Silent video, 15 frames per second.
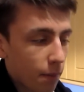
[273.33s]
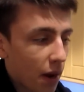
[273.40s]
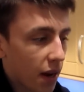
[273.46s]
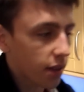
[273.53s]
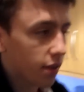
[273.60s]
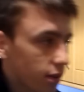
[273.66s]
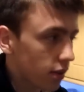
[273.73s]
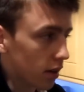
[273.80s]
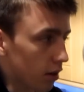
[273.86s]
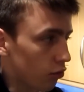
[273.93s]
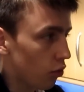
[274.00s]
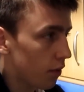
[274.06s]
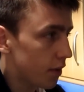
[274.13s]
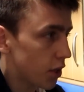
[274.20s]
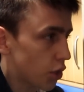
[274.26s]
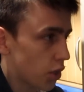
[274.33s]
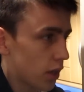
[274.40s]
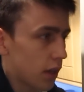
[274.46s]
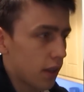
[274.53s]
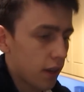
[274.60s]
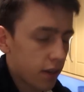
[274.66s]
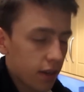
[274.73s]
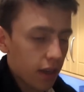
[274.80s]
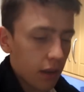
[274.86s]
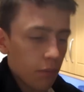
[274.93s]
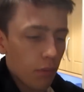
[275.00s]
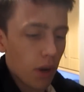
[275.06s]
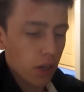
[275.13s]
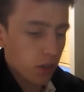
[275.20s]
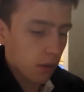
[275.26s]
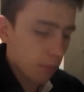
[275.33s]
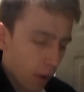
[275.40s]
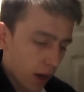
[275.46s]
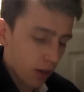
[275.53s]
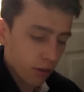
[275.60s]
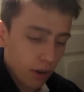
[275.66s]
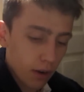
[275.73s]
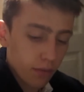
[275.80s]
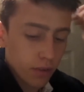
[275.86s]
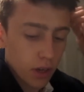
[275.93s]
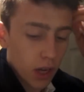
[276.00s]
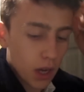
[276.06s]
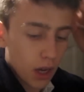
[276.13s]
maths and revision and then taking breaks on Minecraft.